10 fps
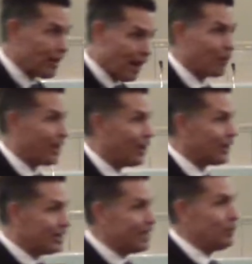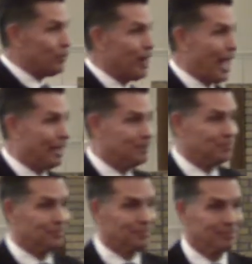I'll guarantee you that.
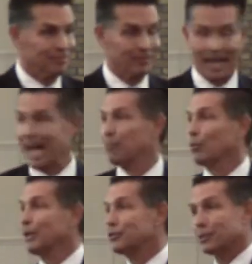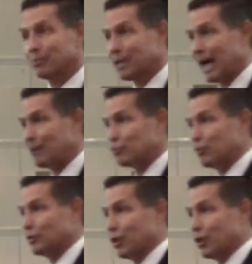The high priest sometimes was